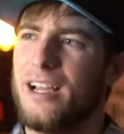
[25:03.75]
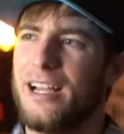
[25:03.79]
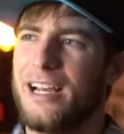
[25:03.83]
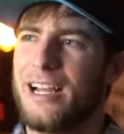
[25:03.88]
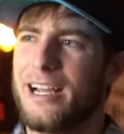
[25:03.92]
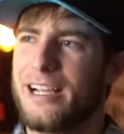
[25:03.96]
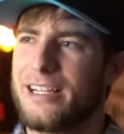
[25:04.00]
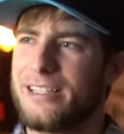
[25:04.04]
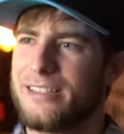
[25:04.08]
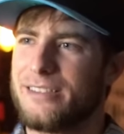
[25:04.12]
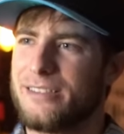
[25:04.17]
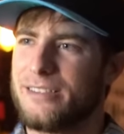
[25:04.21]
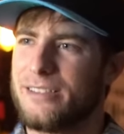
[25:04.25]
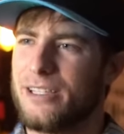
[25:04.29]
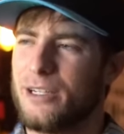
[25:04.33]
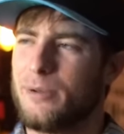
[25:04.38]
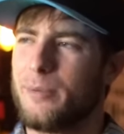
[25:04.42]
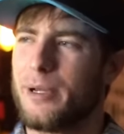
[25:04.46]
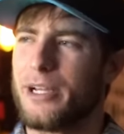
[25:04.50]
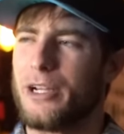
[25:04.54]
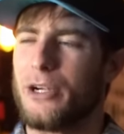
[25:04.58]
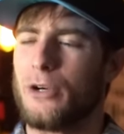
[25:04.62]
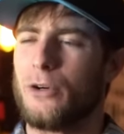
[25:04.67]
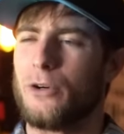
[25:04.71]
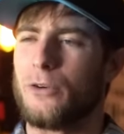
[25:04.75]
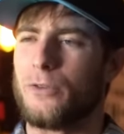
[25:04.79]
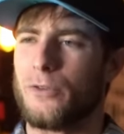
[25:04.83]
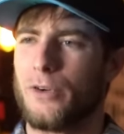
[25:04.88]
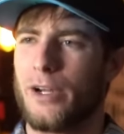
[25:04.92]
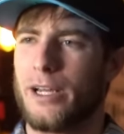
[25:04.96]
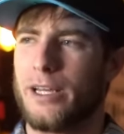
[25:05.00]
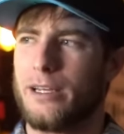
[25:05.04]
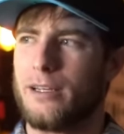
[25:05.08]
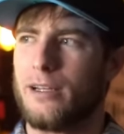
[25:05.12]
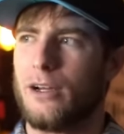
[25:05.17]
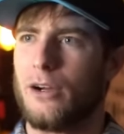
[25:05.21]
And I tell my
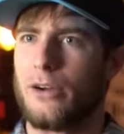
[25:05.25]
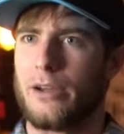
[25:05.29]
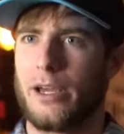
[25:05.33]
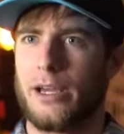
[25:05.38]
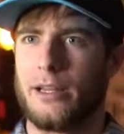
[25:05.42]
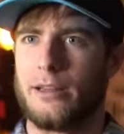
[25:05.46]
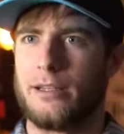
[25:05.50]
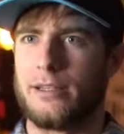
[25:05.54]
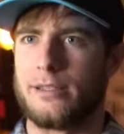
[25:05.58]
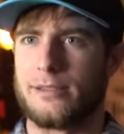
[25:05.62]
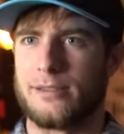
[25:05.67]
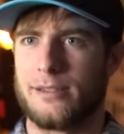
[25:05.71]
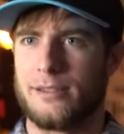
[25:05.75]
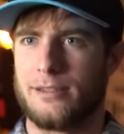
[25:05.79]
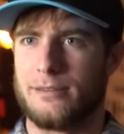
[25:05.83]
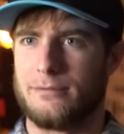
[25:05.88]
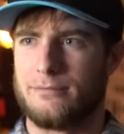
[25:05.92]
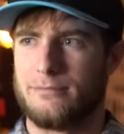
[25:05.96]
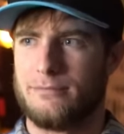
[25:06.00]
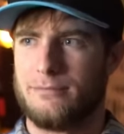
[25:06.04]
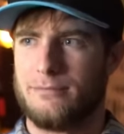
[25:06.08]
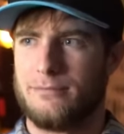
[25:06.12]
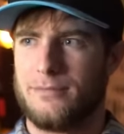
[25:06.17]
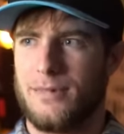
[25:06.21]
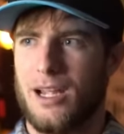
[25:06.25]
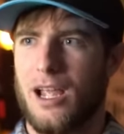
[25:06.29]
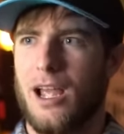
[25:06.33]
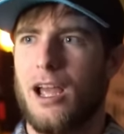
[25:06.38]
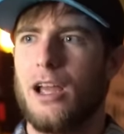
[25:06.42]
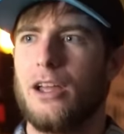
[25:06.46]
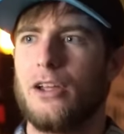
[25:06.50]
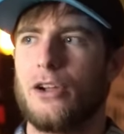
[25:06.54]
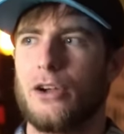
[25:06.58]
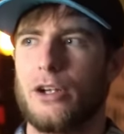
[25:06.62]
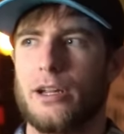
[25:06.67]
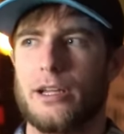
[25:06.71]
girlfriend, okay, listen,
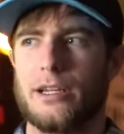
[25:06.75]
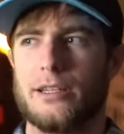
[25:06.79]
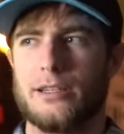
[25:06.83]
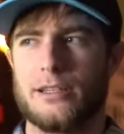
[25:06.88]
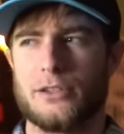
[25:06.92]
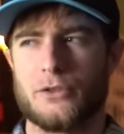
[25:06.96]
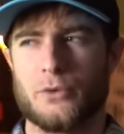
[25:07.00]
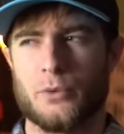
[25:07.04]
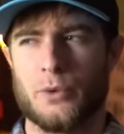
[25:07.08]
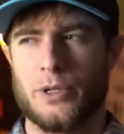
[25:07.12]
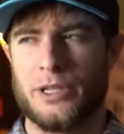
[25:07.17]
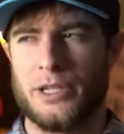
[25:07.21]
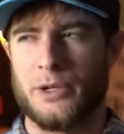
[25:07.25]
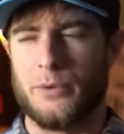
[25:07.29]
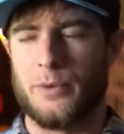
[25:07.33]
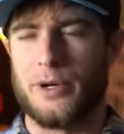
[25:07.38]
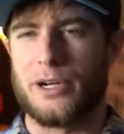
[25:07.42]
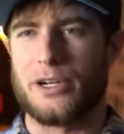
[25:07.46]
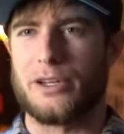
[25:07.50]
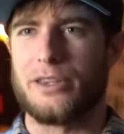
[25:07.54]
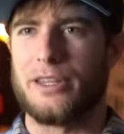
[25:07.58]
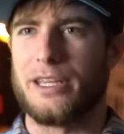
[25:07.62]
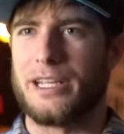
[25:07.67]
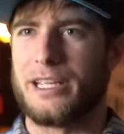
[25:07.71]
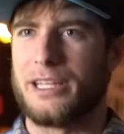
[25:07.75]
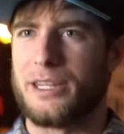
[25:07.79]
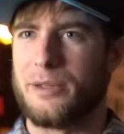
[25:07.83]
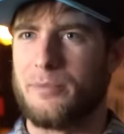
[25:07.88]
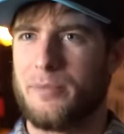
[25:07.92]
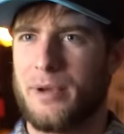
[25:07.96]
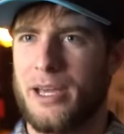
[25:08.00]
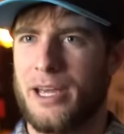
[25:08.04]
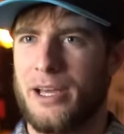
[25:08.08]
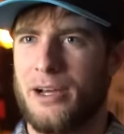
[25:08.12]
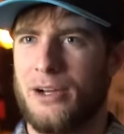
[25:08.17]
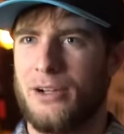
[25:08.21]
you're gonna get this really weird thing in the
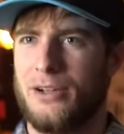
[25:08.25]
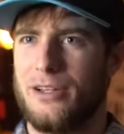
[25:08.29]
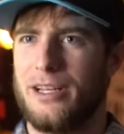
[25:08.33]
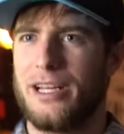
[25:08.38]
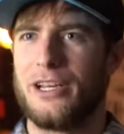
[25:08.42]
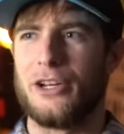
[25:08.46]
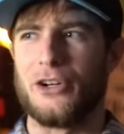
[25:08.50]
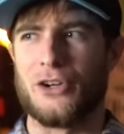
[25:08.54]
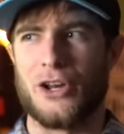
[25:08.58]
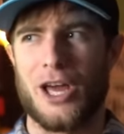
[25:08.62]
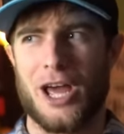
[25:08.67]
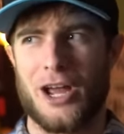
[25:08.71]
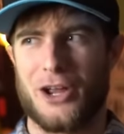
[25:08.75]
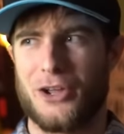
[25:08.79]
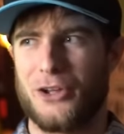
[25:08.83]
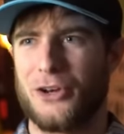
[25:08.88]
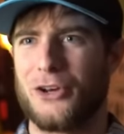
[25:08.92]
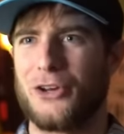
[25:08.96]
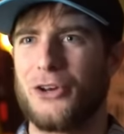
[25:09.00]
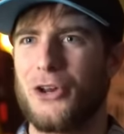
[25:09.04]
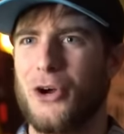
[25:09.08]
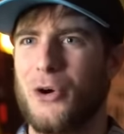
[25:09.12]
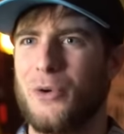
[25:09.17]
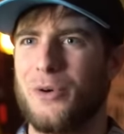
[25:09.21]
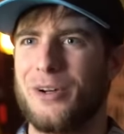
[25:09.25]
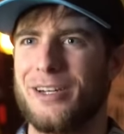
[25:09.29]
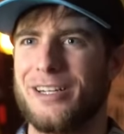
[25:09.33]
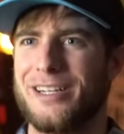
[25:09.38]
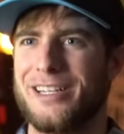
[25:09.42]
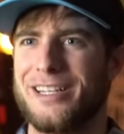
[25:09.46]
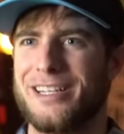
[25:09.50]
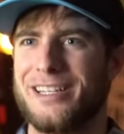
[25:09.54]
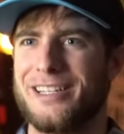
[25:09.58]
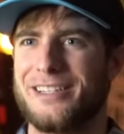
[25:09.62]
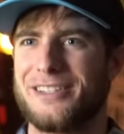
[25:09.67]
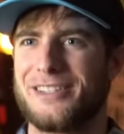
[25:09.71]
mail. You're not gonna know what
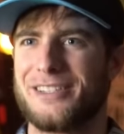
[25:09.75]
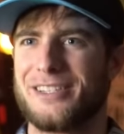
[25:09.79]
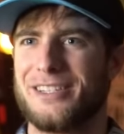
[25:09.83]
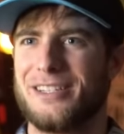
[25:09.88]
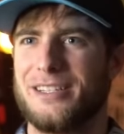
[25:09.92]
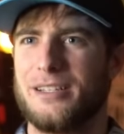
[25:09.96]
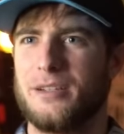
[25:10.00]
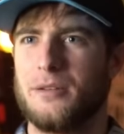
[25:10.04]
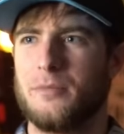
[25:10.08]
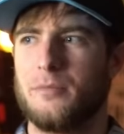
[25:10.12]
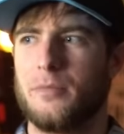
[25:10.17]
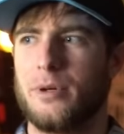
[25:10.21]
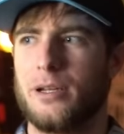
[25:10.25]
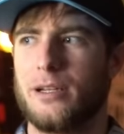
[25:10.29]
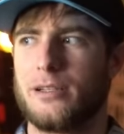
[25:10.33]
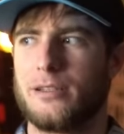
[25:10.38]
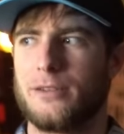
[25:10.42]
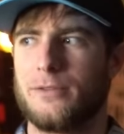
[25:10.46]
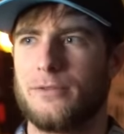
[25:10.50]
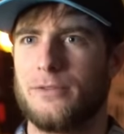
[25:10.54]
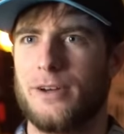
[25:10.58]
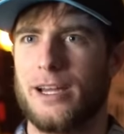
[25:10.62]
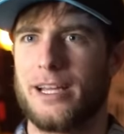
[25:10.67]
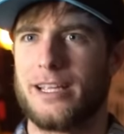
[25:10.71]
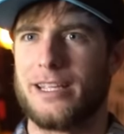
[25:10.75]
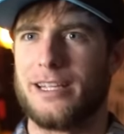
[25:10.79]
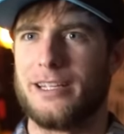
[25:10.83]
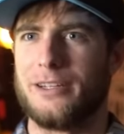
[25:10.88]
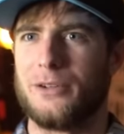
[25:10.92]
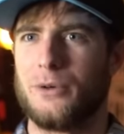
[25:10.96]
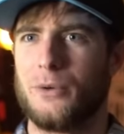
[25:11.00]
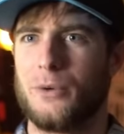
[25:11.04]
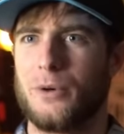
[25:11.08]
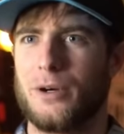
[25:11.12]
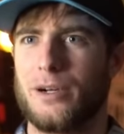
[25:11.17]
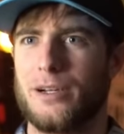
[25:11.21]
it is, but it's a
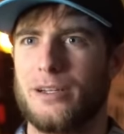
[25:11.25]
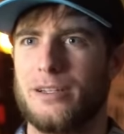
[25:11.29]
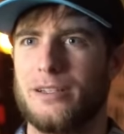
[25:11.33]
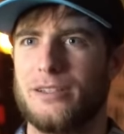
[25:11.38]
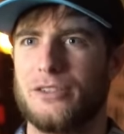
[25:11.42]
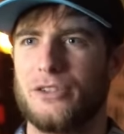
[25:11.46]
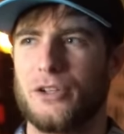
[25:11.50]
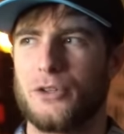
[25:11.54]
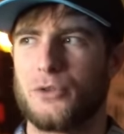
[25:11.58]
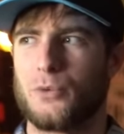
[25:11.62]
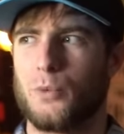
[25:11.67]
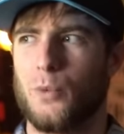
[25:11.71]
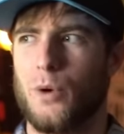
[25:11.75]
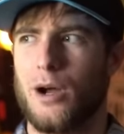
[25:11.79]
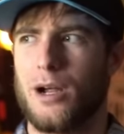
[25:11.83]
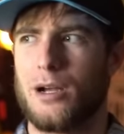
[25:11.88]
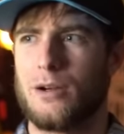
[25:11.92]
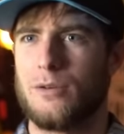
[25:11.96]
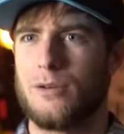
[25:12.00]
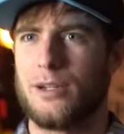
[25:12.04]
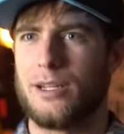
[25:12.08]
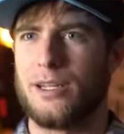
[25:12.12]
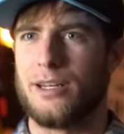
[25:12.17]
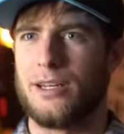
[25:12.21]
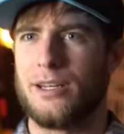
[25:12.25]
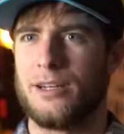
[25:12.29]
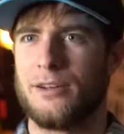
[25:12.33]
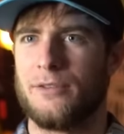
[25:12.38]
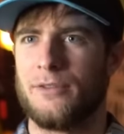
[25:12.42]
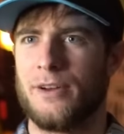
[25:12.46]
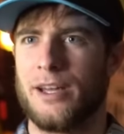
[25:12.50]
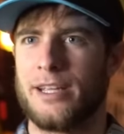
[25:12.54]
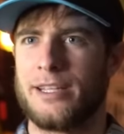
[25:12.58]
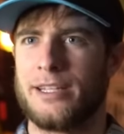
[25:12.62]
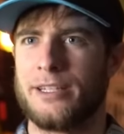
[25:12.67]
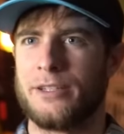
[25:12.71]
Viking horn. She goes, why are we getting a
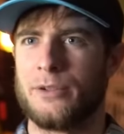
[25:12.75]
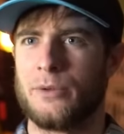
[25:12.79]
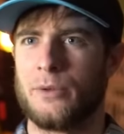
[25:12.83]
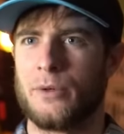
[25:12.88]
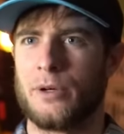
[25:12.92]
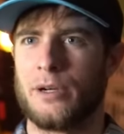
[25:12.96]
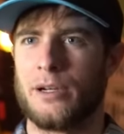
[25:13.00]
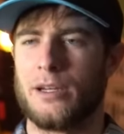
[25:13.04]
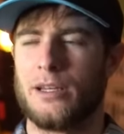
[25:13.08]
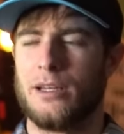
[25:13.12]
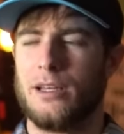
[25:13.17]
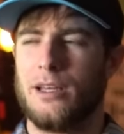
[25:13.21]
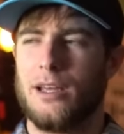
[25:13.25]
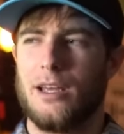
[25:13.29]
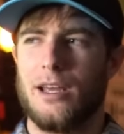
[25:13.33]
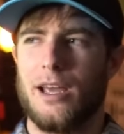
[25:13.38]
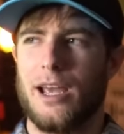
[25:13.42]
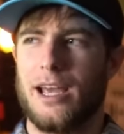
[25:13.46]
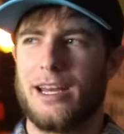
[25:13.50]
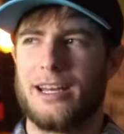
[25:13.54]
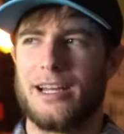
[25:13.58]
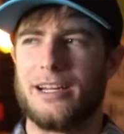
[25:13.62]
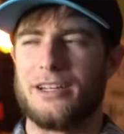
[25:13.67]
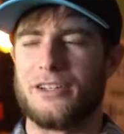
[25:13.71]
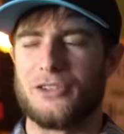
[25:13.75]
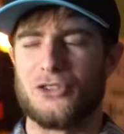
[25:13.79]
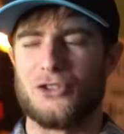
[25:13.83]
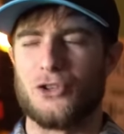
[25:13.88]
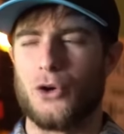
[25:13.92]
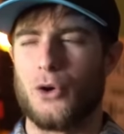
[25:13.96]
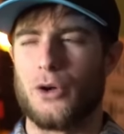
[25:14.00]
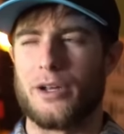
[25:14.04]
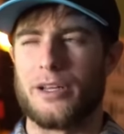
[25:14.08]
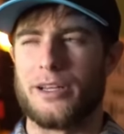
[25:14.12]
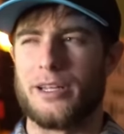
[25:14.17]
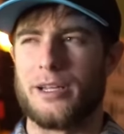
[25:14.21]
Viking horn? And I just
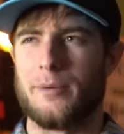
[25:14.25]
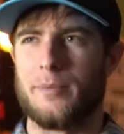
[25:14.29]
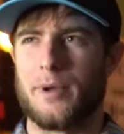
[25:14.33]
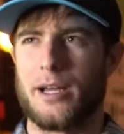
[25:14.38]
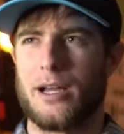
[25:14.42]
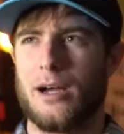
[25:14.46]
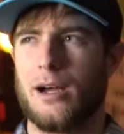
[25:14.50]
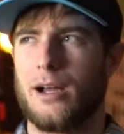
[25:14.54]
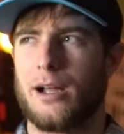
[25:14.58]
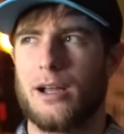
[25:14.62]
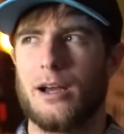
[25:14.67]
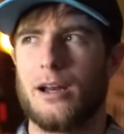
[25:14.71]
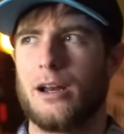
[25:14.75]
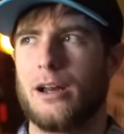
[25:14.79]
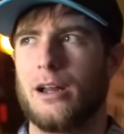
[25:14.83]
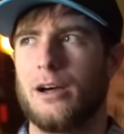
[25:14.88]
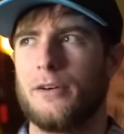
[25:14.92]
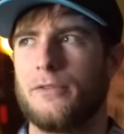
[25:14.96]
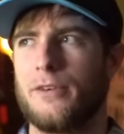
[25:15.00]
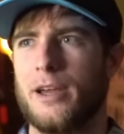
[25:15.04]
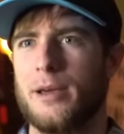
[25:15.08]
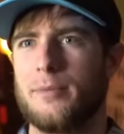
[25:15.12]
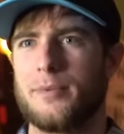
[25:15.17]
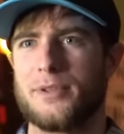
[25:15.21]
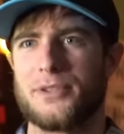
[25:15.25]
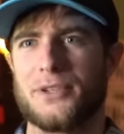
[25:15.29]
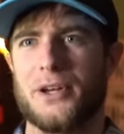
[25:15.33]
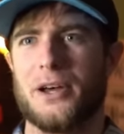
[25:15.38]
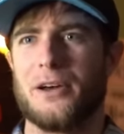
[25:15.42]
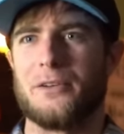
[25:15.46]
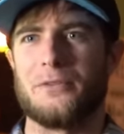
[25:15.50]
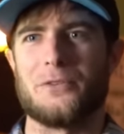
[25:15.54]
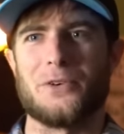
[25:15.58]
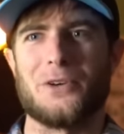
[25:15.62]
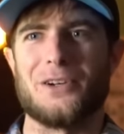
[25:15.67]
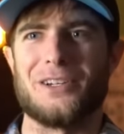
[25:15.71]
jokingly, I'm like, oh, I got it off
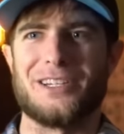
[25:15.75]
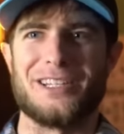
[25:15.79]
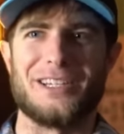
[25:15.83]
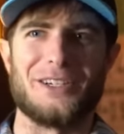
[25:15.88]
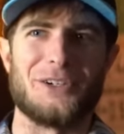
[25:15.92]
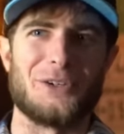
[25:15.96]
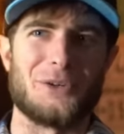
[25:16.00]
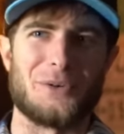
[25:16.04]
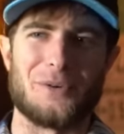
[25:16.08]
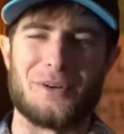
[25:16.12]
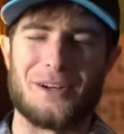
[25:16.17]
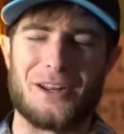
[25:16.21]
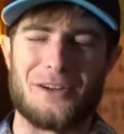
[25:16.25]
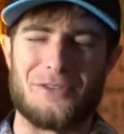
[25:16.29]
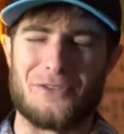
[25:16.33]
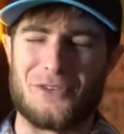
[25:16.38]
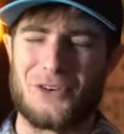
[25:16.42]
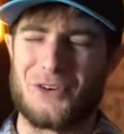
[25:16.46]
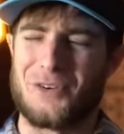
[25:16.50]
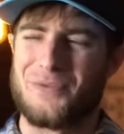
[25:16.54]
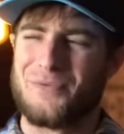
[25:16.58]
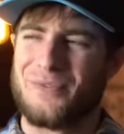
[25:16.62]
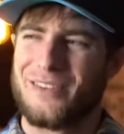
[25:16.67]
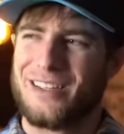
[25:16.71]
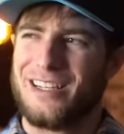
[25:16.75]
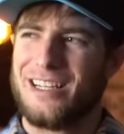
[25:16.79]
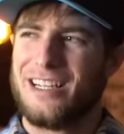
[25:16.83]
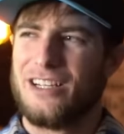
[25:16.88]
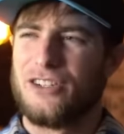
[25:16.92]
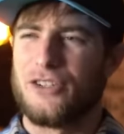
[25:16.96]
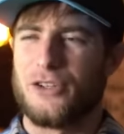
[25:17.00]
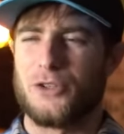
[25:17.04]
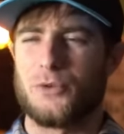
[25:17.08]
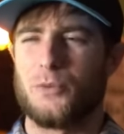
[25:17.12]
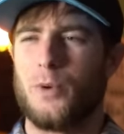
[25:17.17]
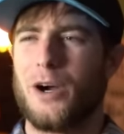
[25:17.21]
Amazon for a deal or whatever.
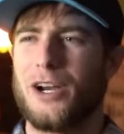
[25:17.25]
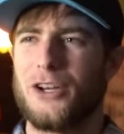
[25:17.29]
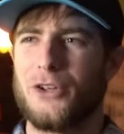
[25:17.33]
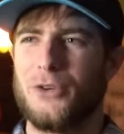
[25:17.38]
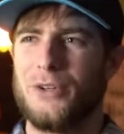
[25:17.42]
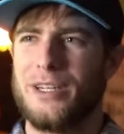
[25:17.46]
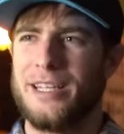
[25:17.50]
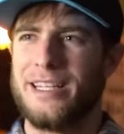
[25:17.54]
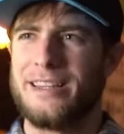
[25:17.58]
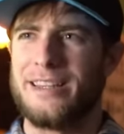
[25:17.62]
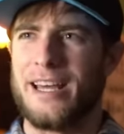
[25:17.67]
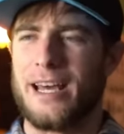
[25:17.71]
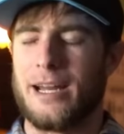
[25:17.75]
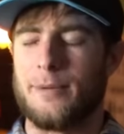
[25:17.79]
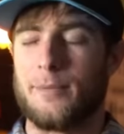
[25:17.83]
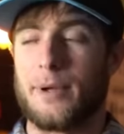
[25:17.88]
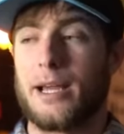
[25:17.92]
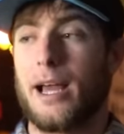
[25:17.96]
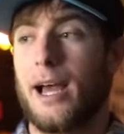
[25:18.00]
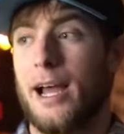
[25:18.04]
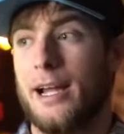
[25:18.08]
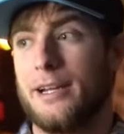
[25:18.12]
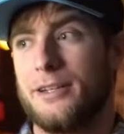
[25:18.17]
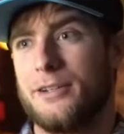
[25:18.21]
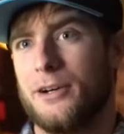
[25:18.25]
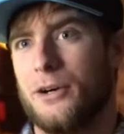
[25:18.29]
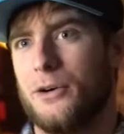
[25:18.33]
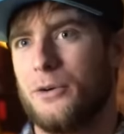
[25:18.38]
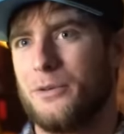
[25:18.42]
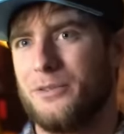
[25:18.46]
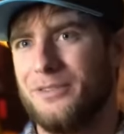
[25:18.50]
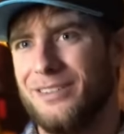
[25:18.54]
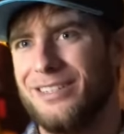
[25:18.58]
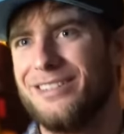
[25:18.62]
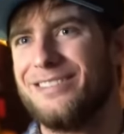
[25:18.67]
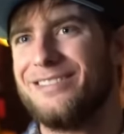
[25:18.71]
She says, why do you need that? I'm like, I
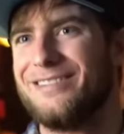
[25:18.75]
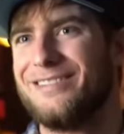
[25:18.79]
don't.